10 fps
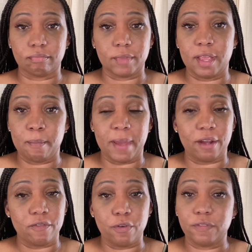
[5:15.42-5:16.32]
am back
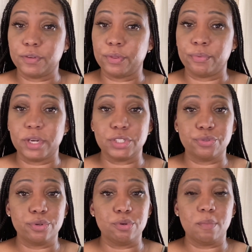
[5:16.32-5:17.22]
and forth to the
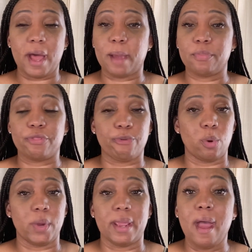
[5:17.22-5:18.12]
restroom. I'm
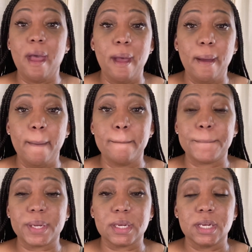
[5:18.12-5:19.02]
throwing up.
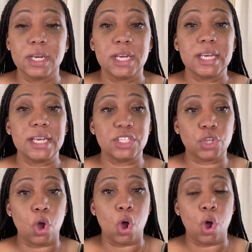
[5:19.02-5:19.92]
It's
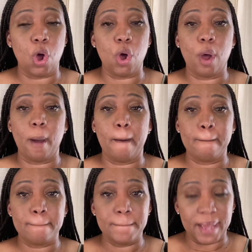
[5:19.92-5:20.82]
all
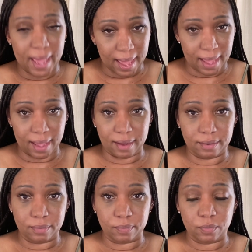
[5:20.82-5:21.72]
bad,
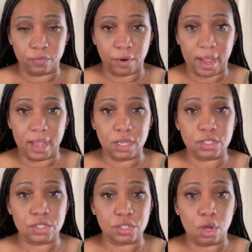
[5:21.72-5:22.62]
right?
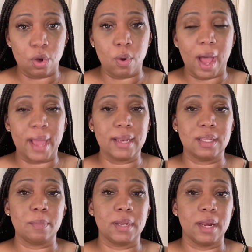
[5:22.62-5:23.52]
So I
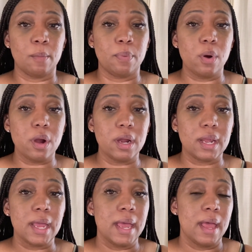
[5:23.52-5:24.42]
eliminated pork
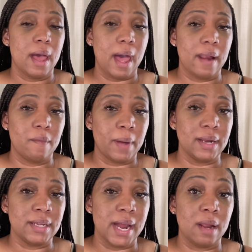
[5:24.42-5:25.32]
out of my
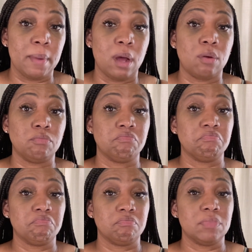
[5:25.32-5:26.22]
diet about
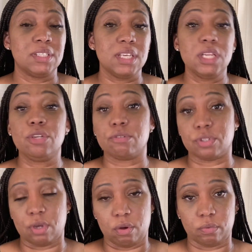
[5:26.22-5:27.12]
10 years ago.